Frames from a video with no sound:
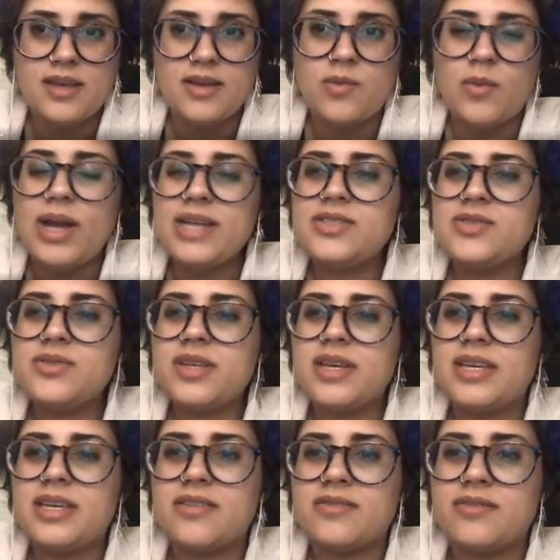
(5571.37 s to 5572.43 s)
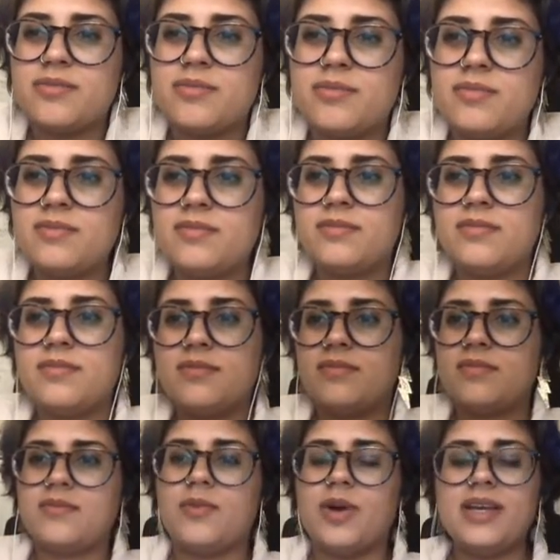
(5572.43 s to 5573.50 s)
Why do they give?
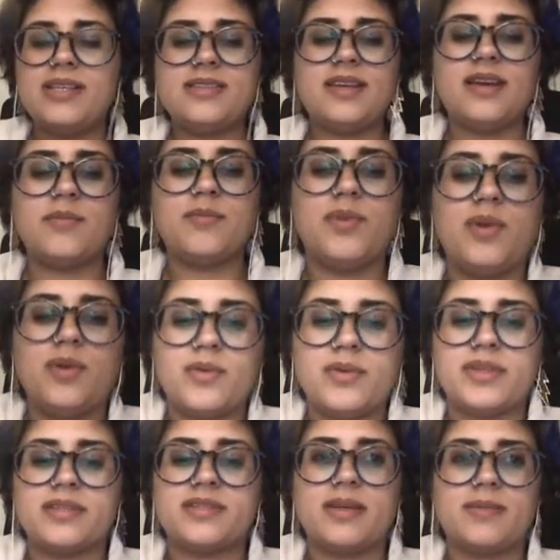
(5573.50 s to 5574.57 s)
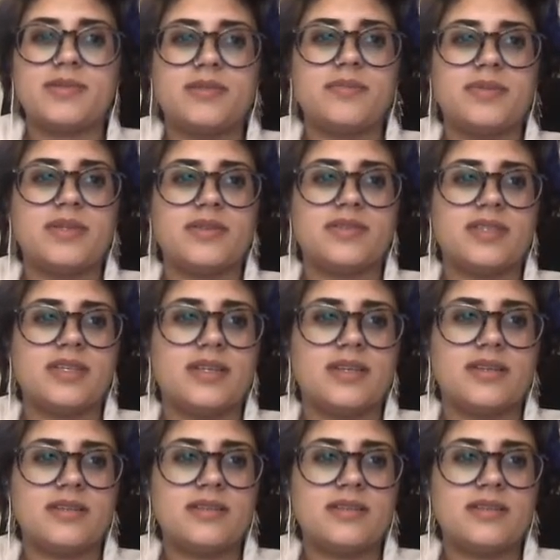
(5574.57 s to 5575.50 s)
Why is like a bull with a septum piercing